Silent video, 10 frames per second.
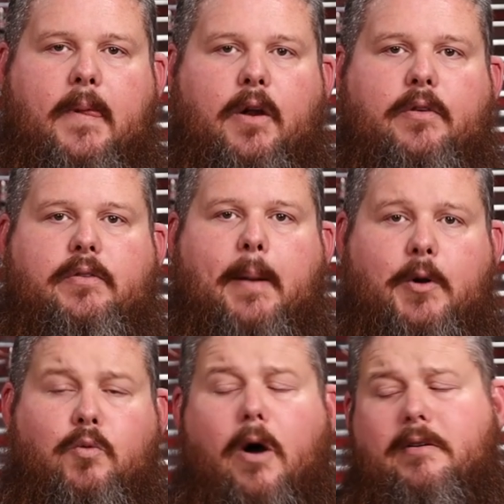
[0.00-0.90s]
you know, how
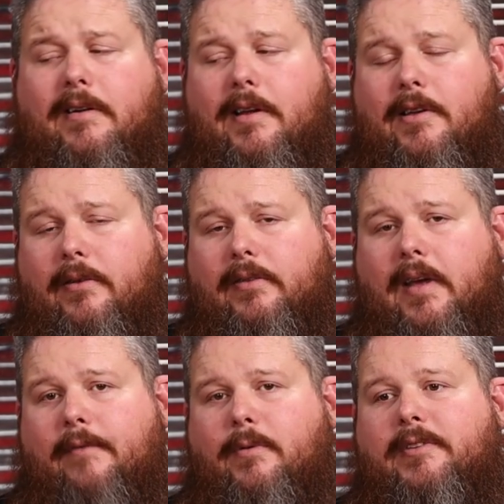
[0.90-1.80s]
much water you're gonna use.
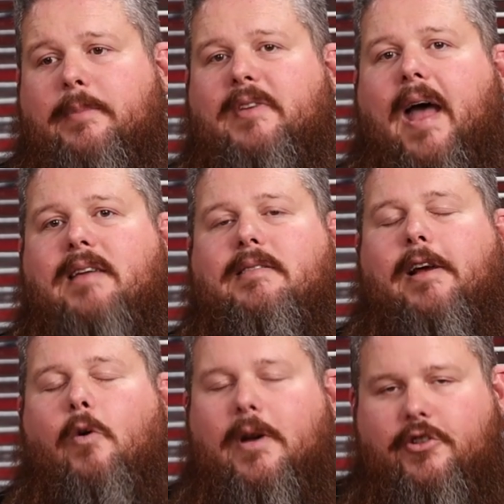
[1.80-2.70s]
Everyone seems to ask
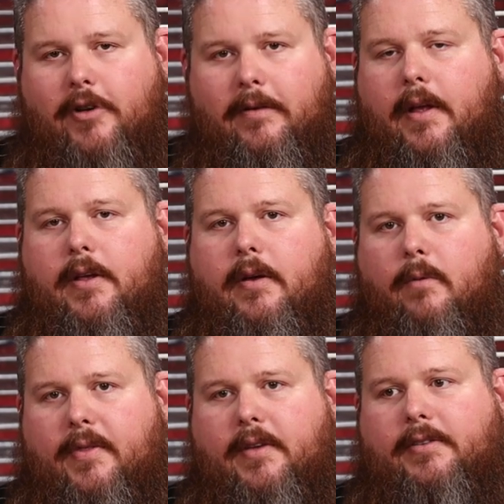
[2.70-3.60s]
that question.
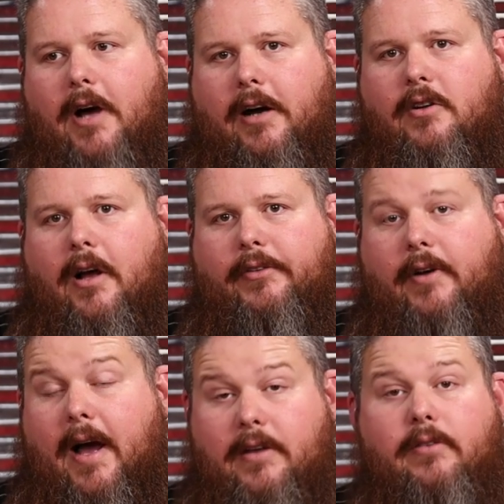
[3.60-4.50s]
With the stock
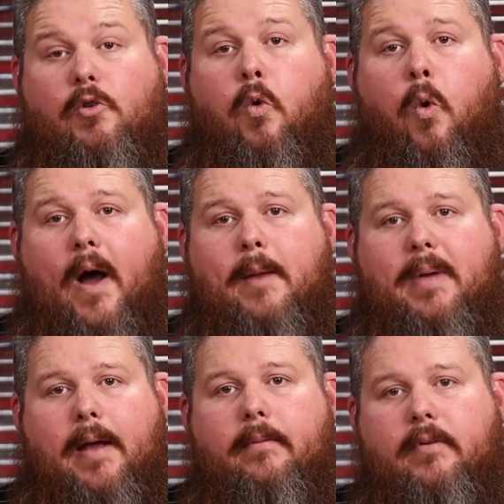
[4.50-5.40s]
nozzle, I used quite a
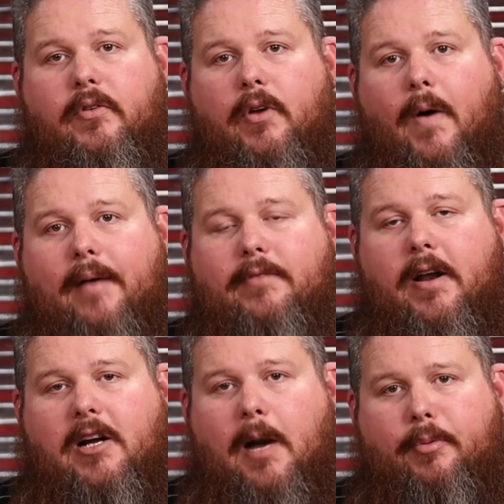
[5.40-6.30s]
bit. So I've
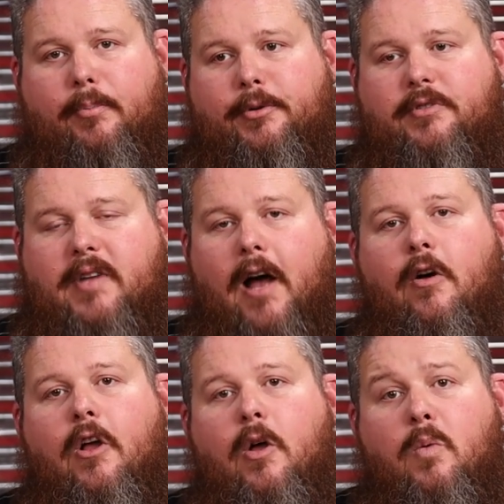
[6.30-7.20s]
done a couple brews
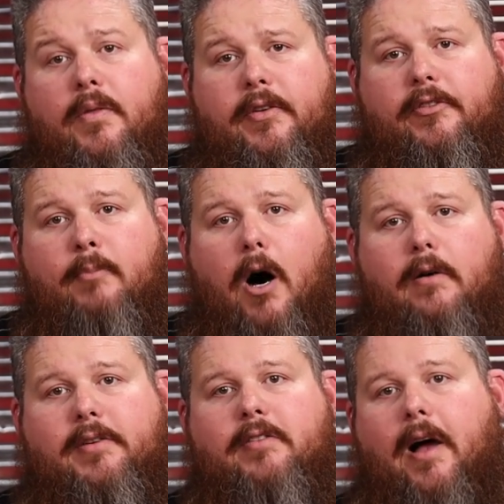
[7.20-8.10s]
now with the smallest